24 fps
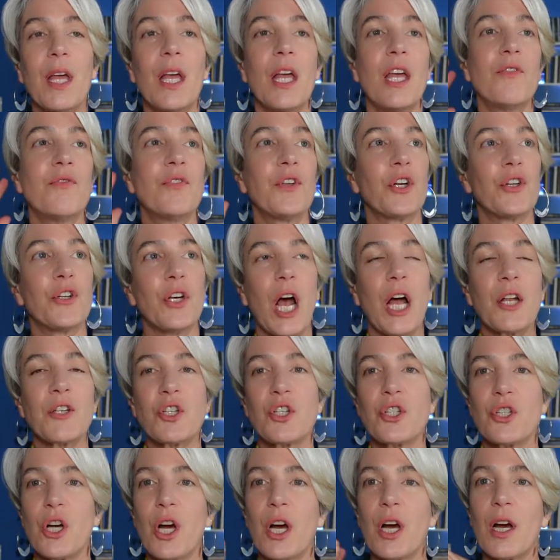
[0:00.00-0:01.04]
If you're not
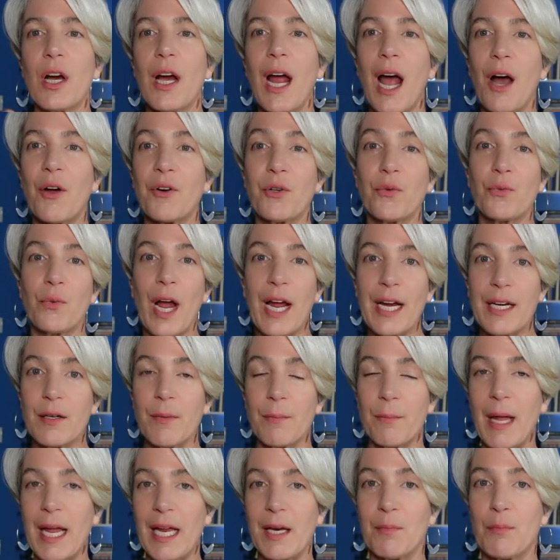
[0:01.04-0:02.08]
sure how to write a
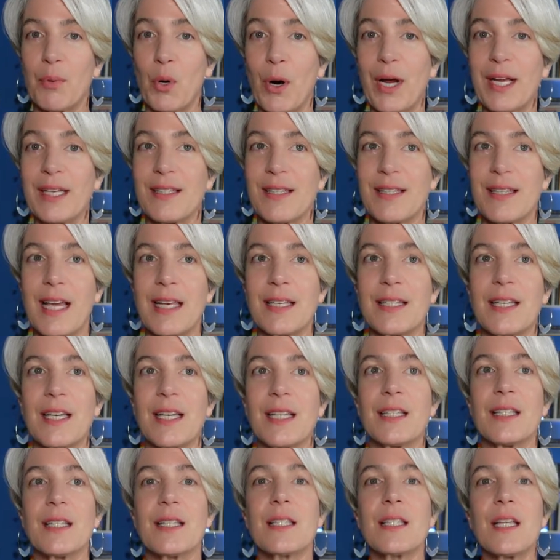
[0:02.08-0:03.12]
main point
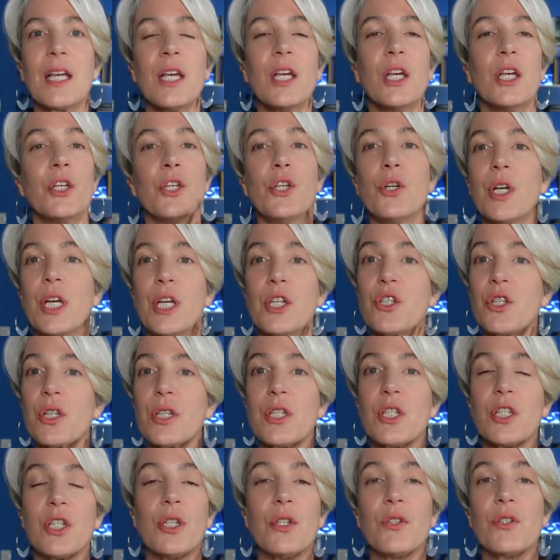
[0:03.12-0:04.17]
sentence, you can
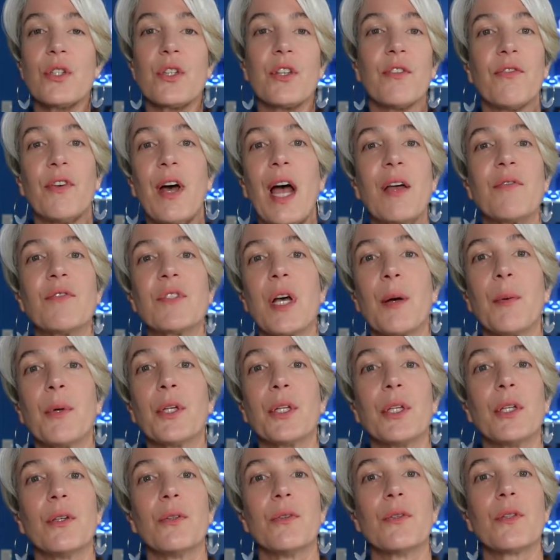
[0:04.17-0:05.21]
just use the 5
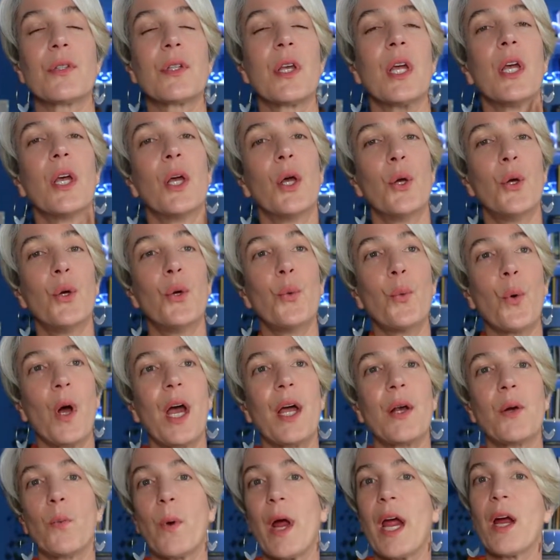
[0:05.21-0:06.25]
W's. Who,
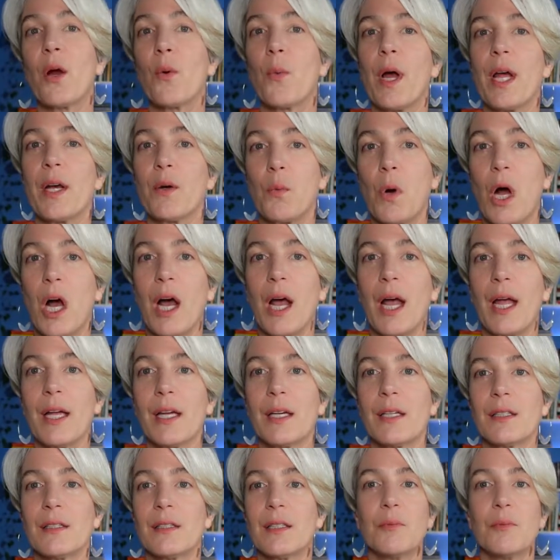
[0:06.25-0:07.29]
what, where, when, why.